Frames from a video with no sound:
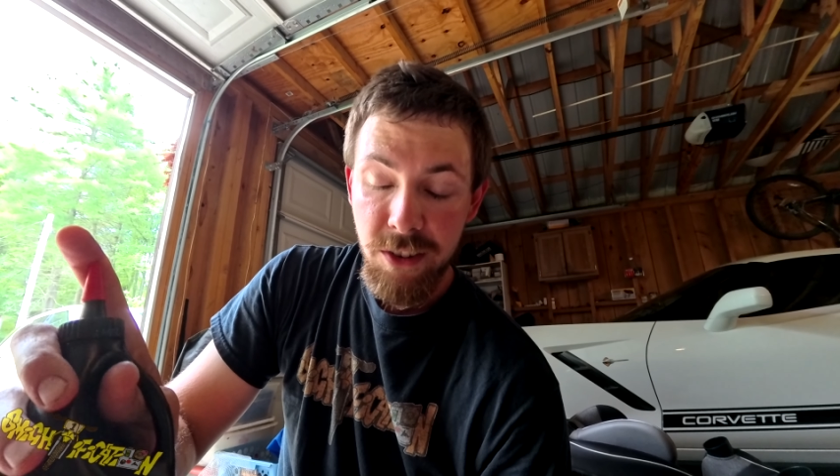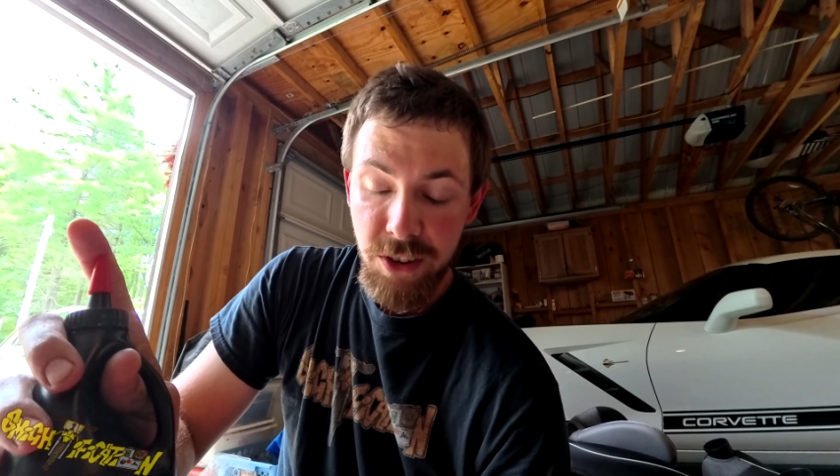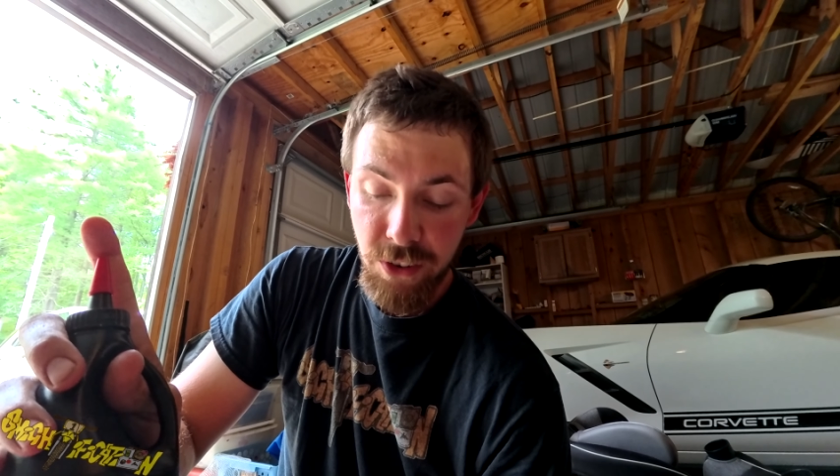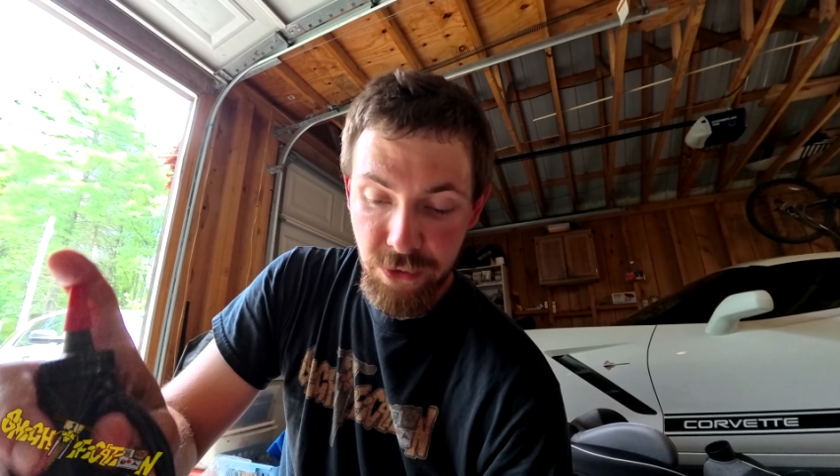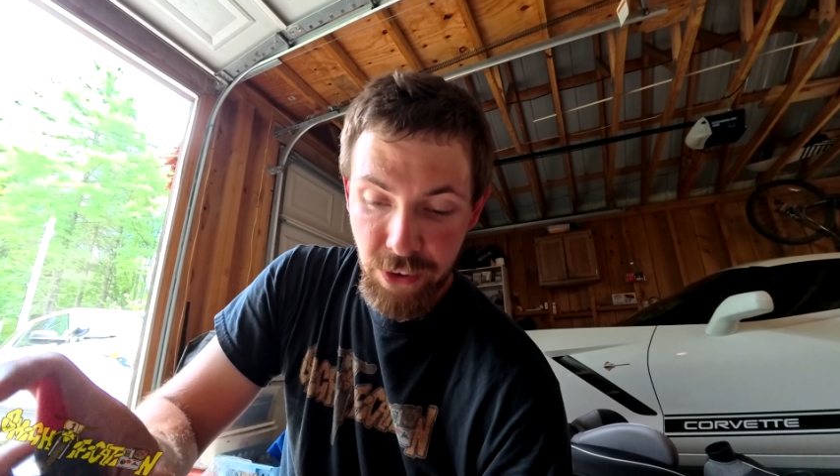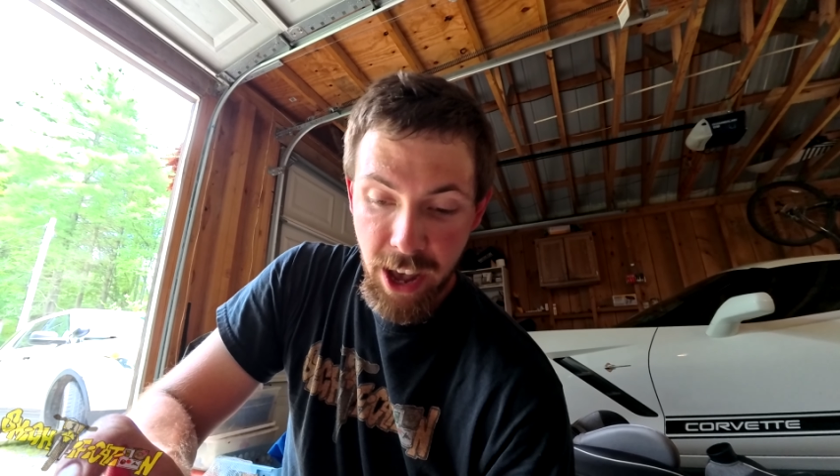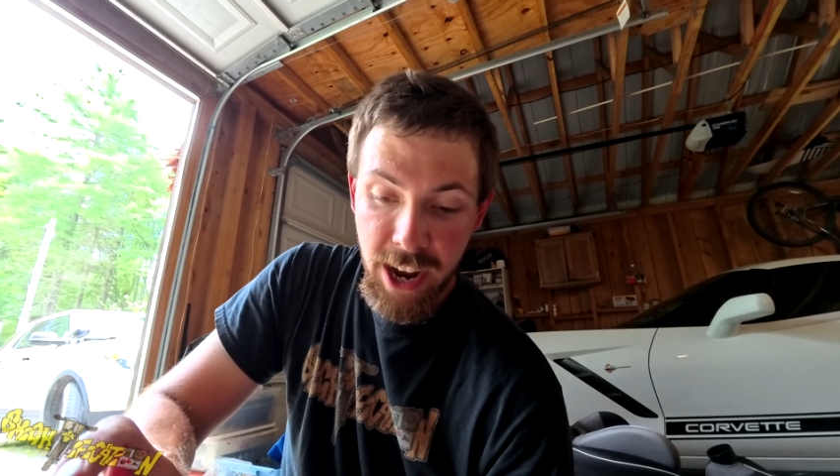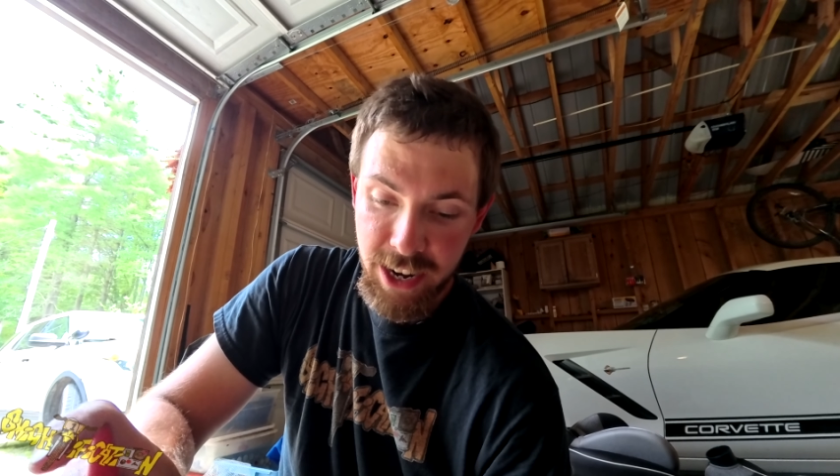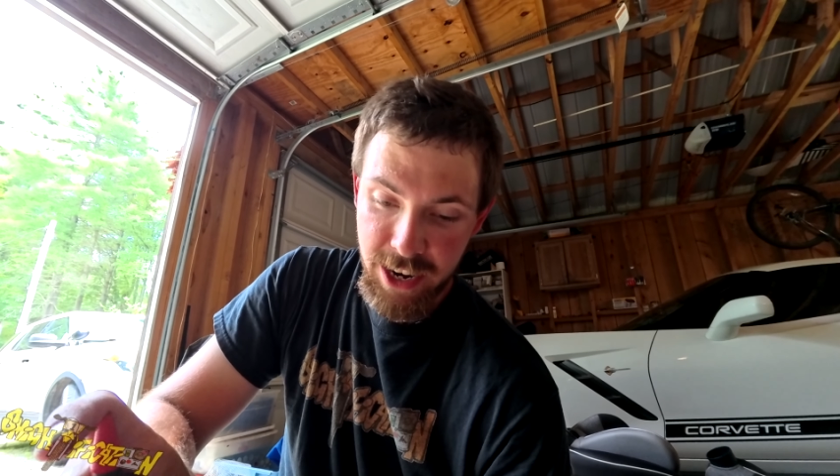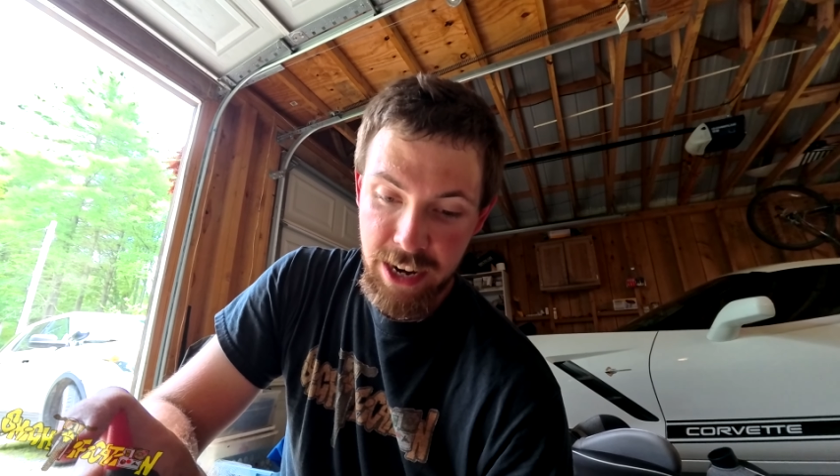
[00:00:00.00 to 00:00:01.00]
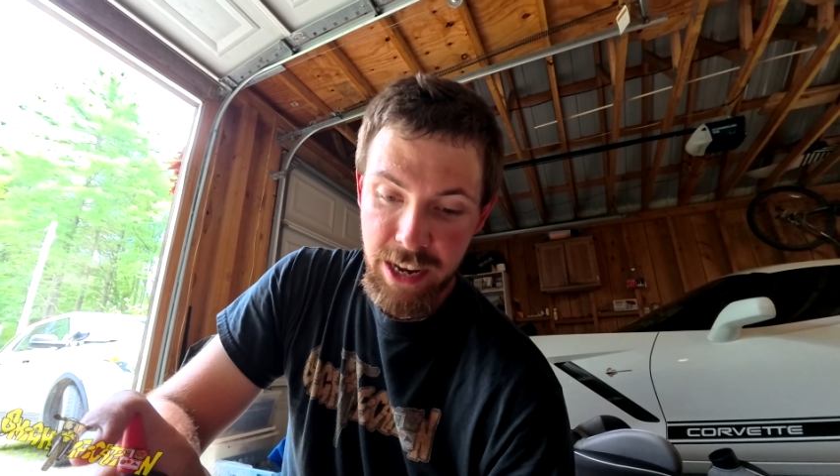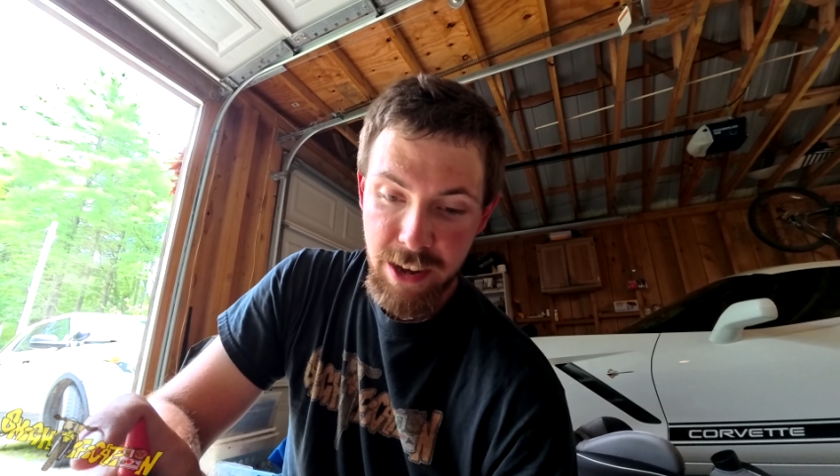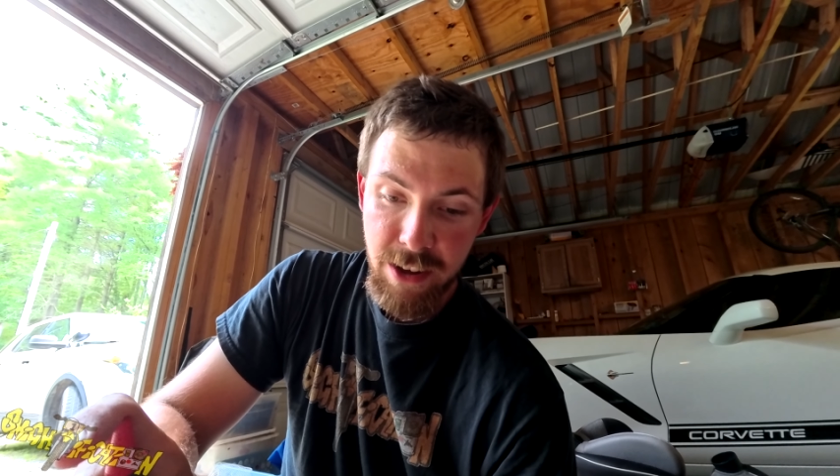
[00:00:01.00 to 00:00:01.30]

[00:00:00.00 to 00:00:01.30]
divided